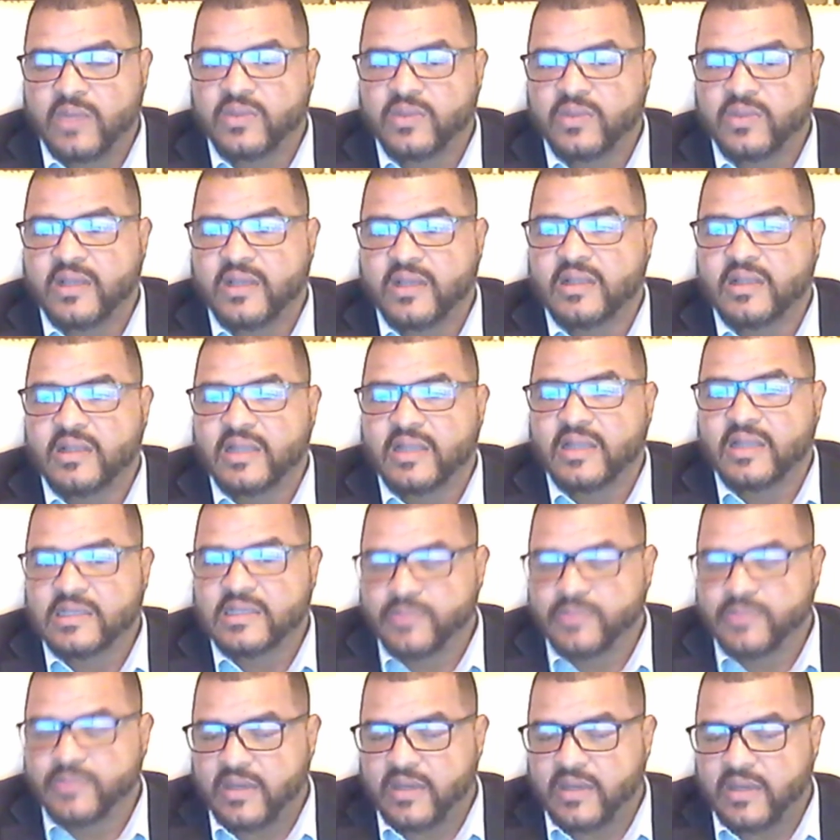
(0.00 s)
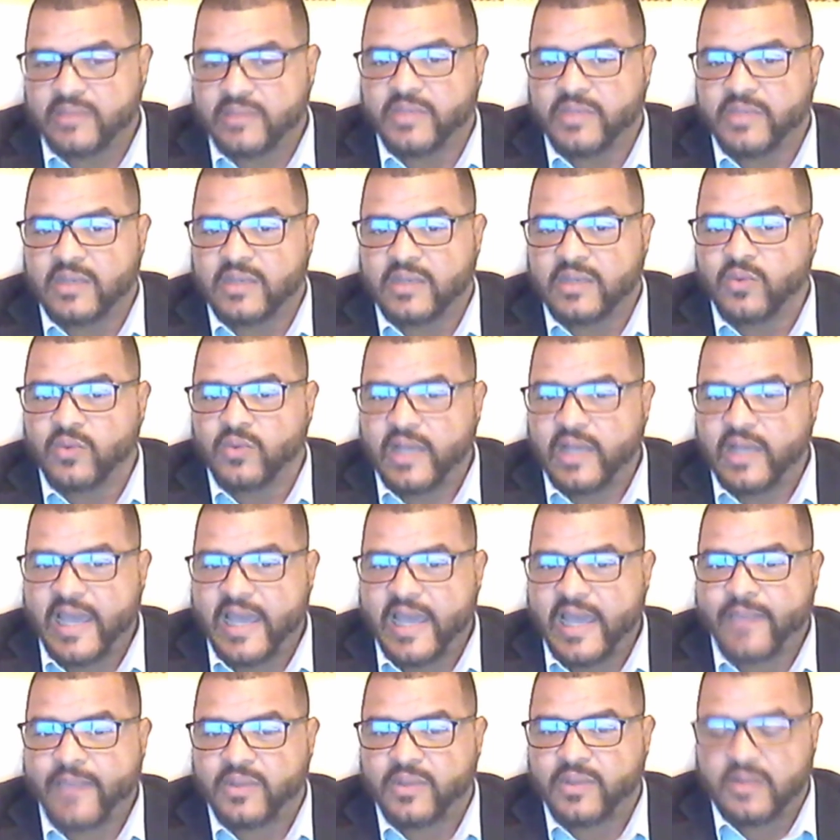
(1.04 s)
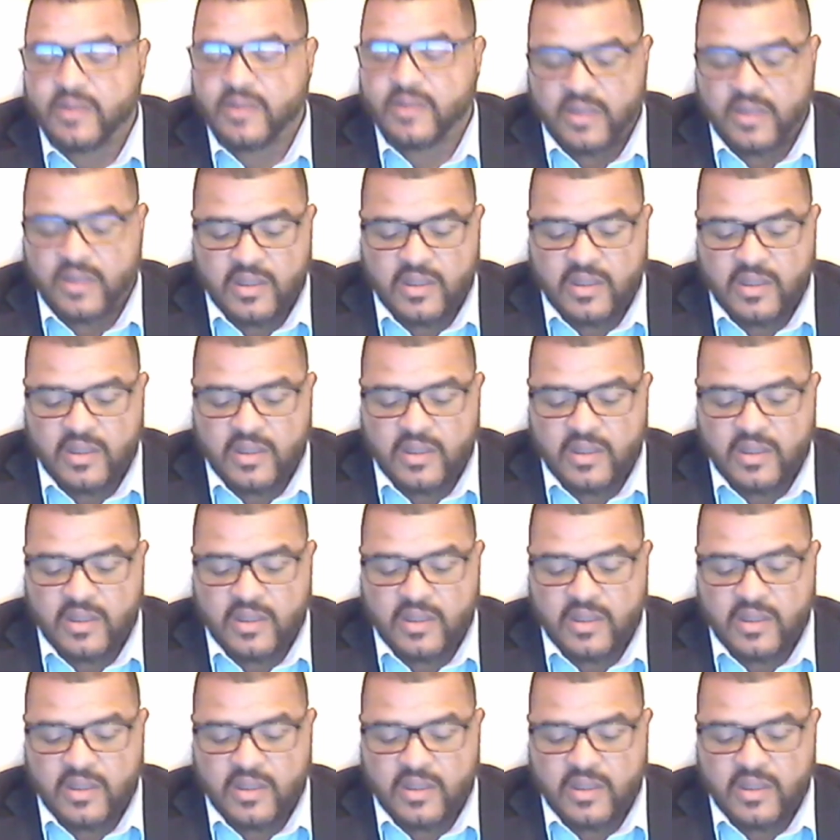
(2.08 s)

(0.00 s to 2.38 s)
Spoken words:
when they're the least married men. What happened?